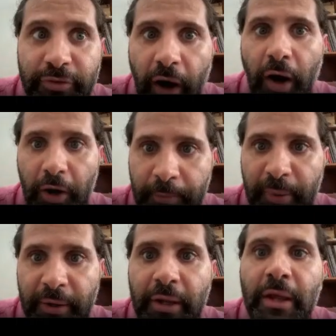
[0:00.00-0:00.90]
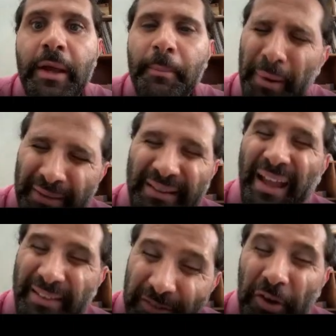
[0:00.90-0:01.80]
hardpan, but
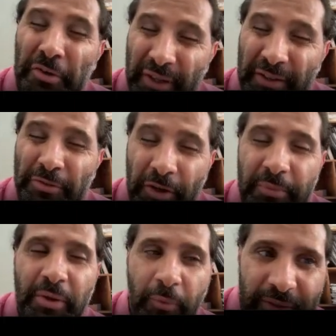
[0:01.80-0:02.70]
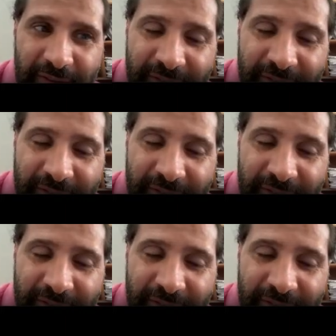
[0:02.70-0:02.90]
at soil taxonomy, we